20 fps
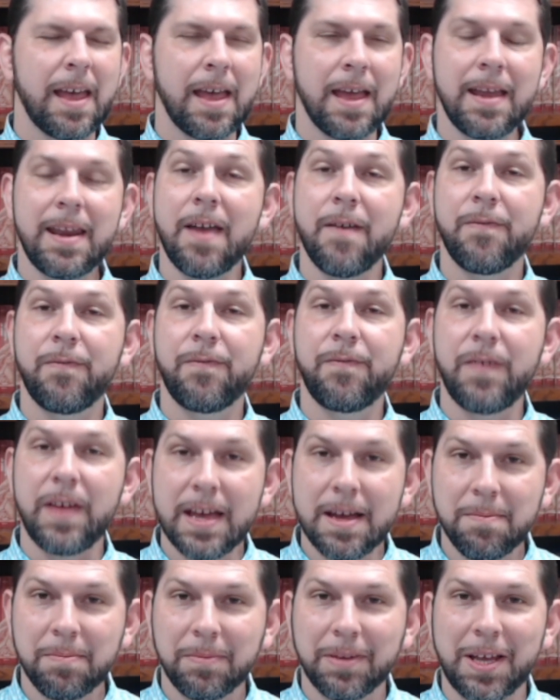In a
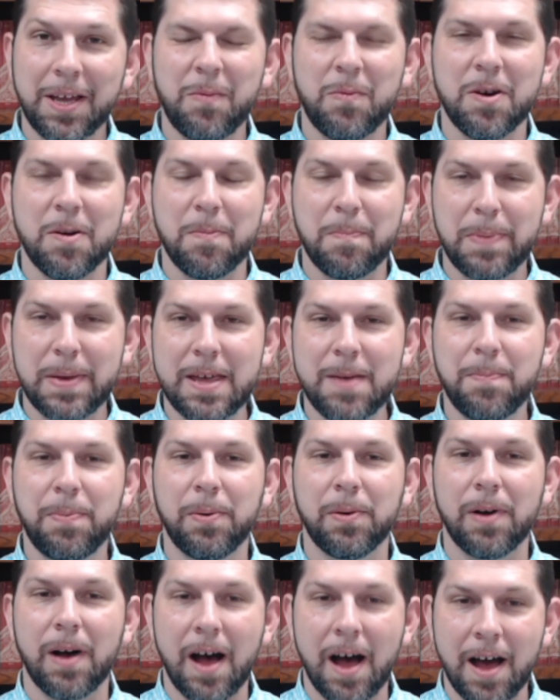family where
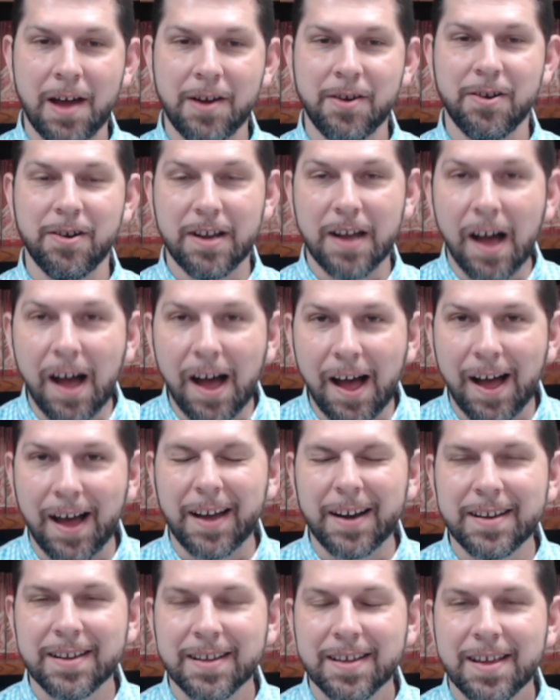people honor
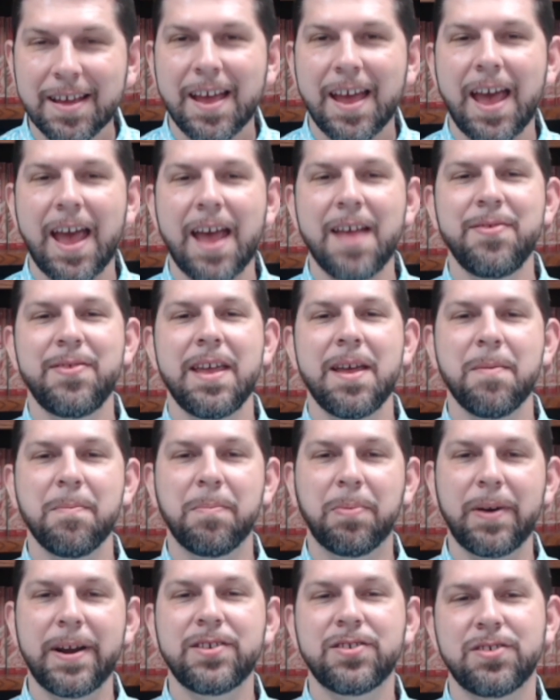God and they
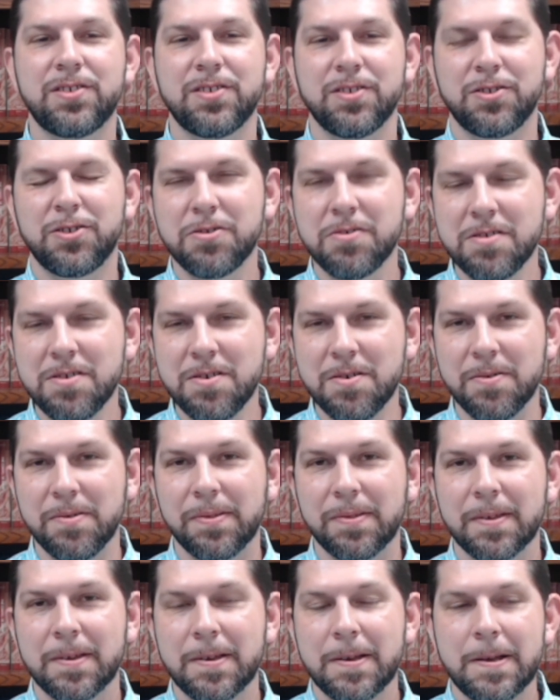embrace the
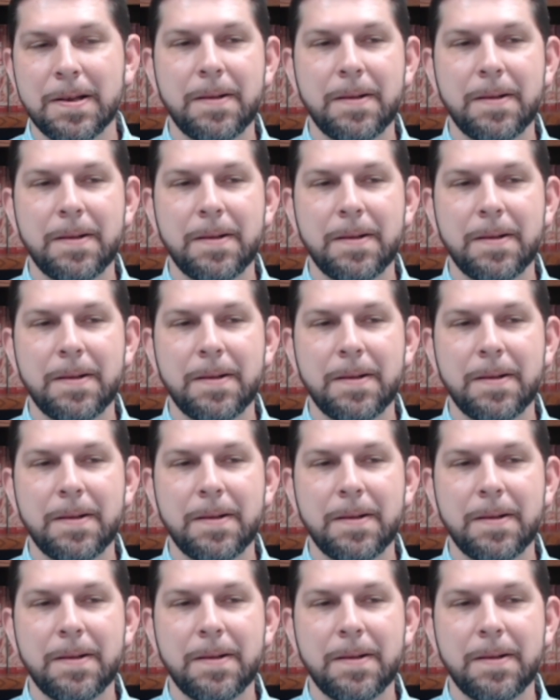truth,